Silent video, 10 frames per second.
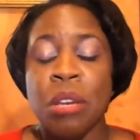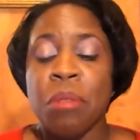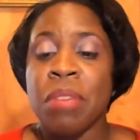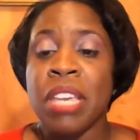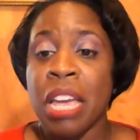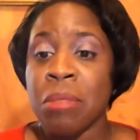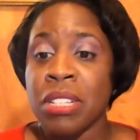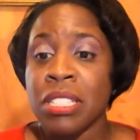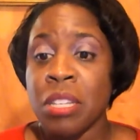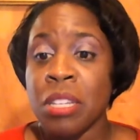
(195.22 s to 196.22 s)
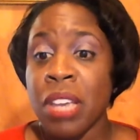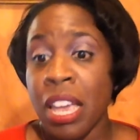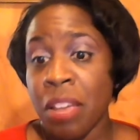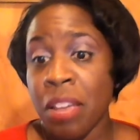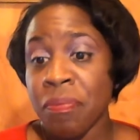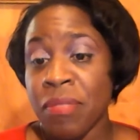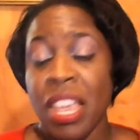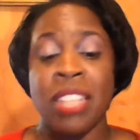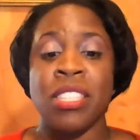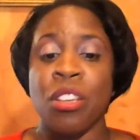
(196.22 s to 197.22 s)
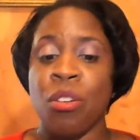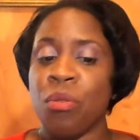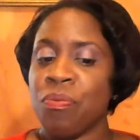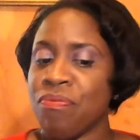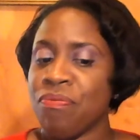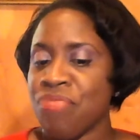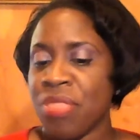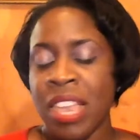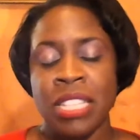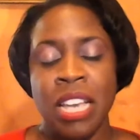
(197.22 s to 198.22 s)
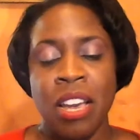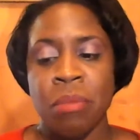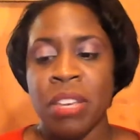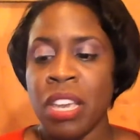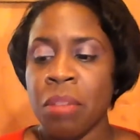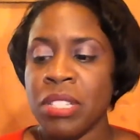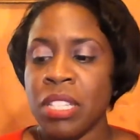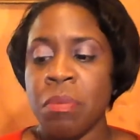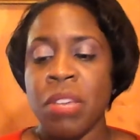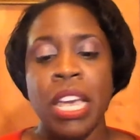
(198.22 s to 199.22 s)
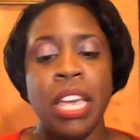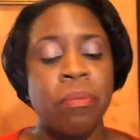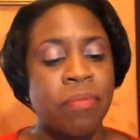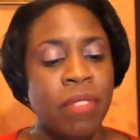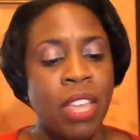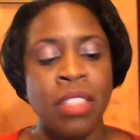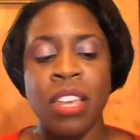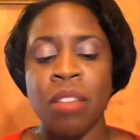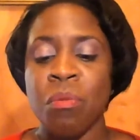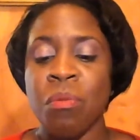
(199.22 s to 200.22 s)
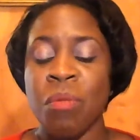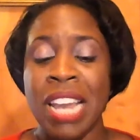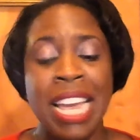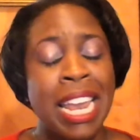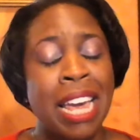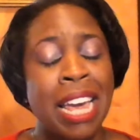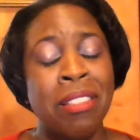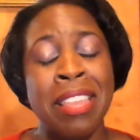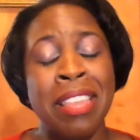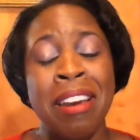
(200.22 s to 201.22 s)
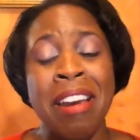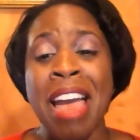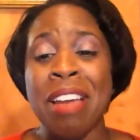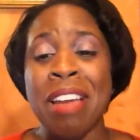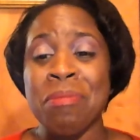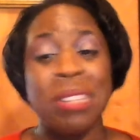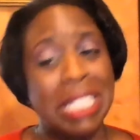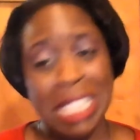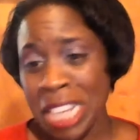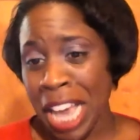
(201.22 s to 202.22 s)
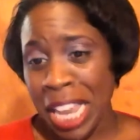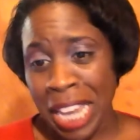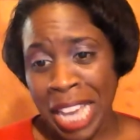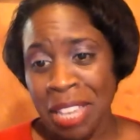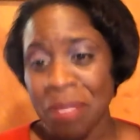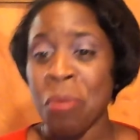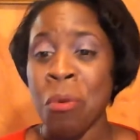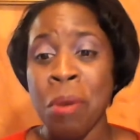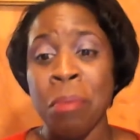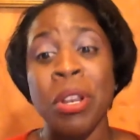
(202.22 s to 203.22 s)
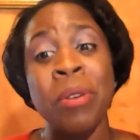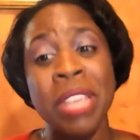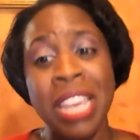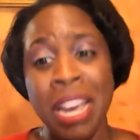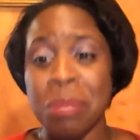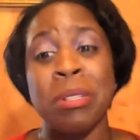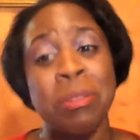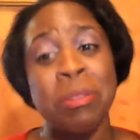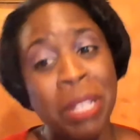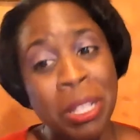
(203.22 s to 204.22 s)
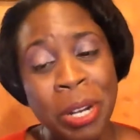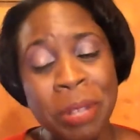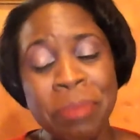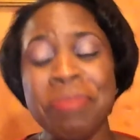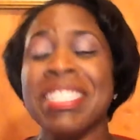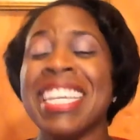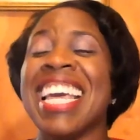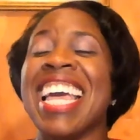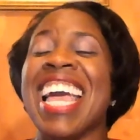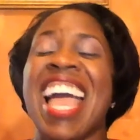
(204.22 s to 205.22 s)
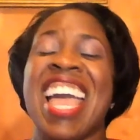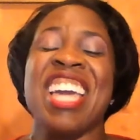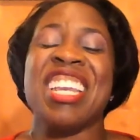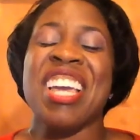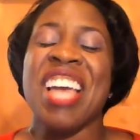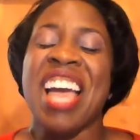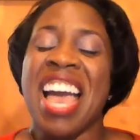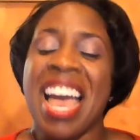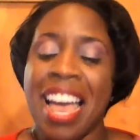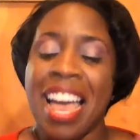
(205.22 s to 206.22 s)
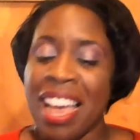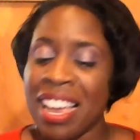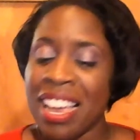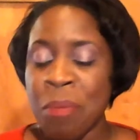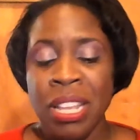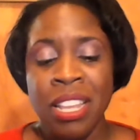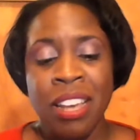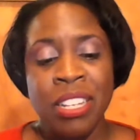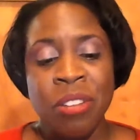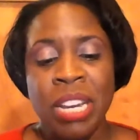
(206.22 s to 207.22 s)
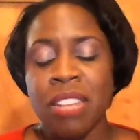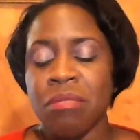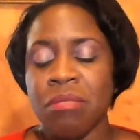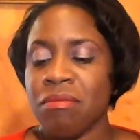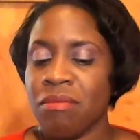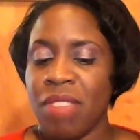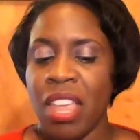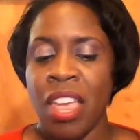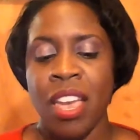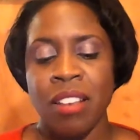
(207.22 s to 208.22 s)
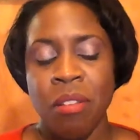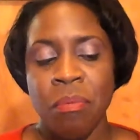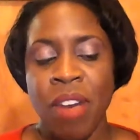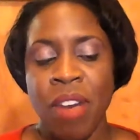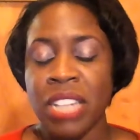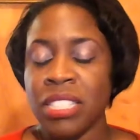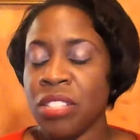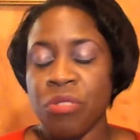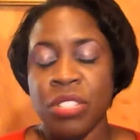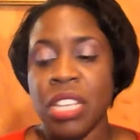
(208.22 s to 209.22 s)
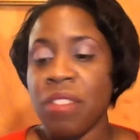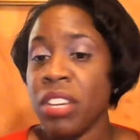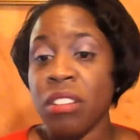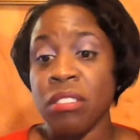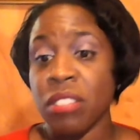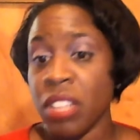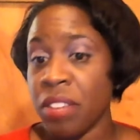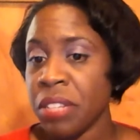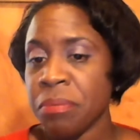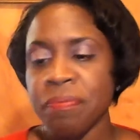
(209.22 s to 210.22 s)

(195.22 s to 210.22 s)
became a CPA. And so that's how I became a CPA. And then when I got out there, I really did not like it and remembered, oh yeah, I'm supposed to be a lawyer. And got my law degree and practiced for 7 years, loved it.